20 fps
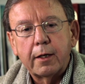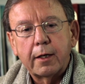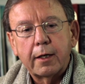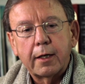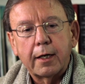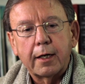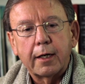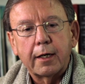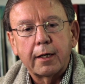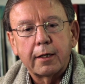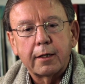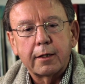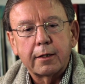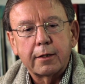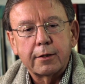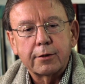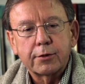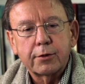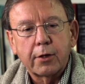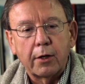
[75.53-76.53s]

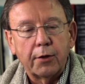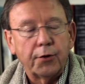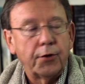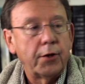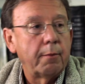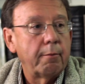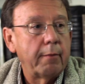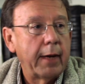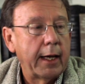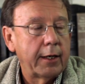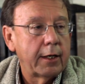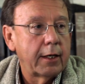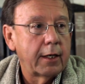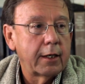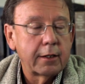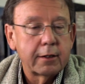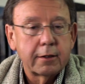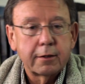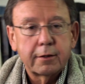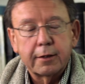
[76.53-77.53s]
uh, is called
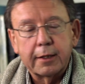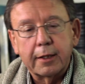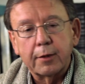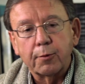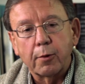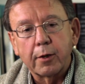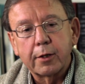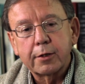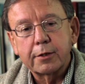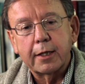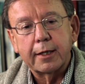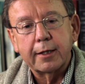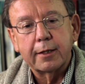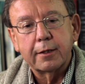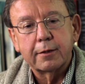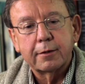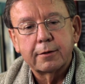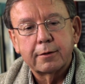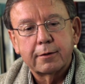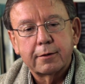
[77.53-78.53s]
Namenda, and it works on
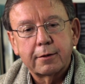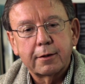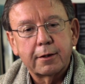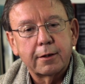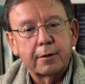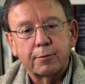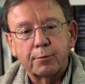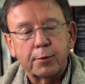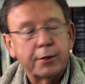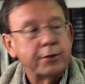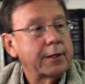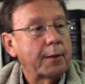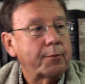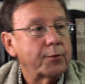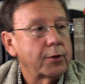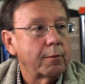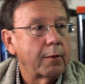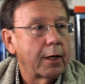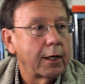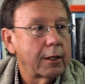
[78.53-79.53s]
a, a,
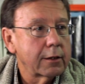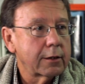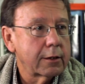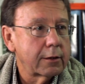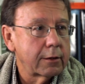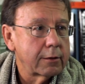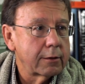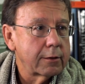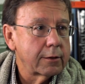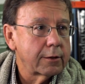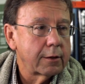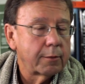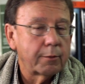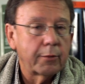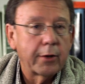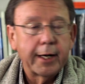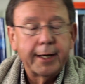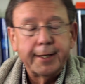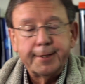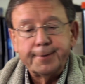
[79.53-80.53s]
receptor molecule in the
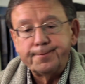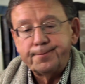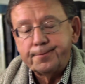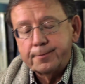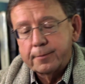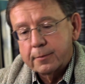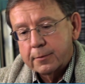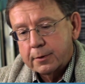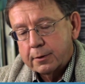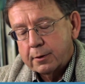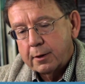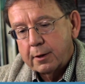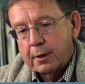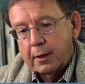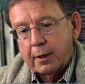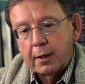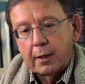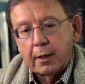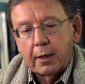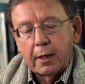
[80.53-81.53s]
brain.
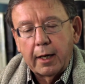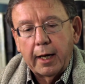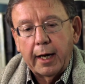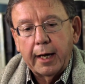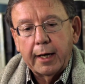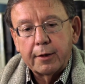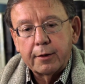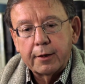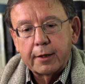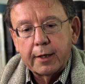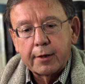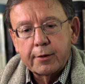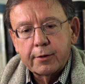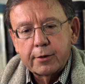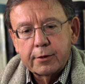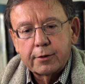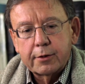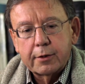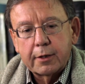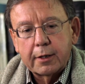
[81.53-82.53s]
And the other
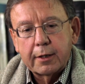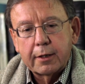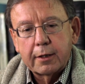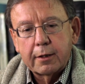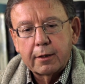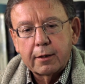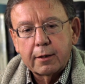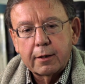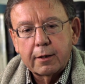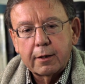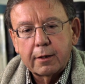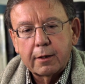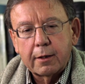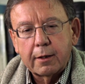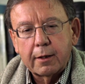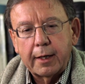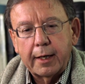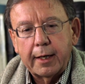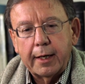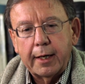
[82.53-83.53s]
is uh,
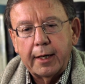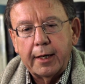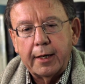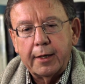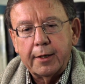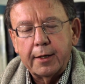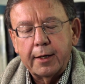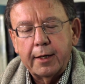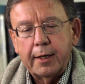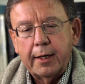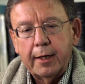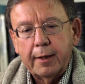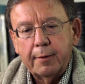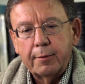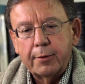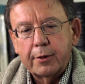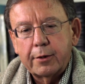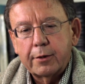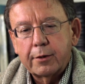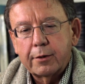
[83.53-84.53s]
an
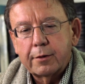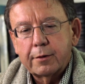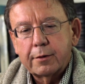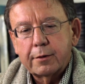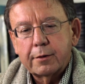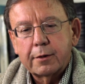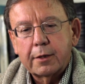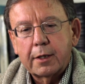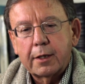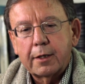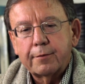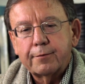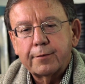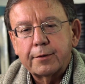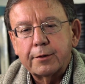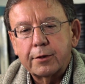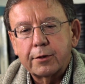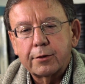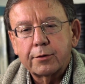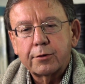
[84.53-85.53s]
inhibitor of a
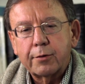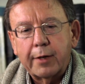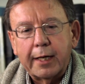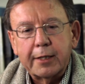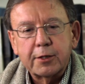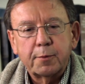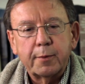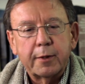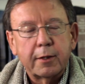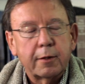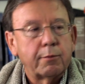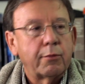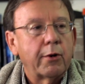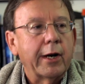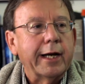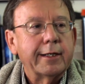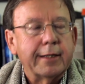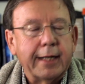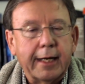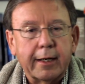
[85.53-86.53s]
neurotransmitter
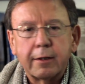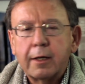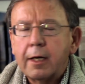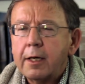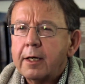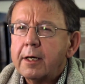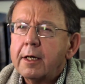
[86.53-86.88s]
breakdown.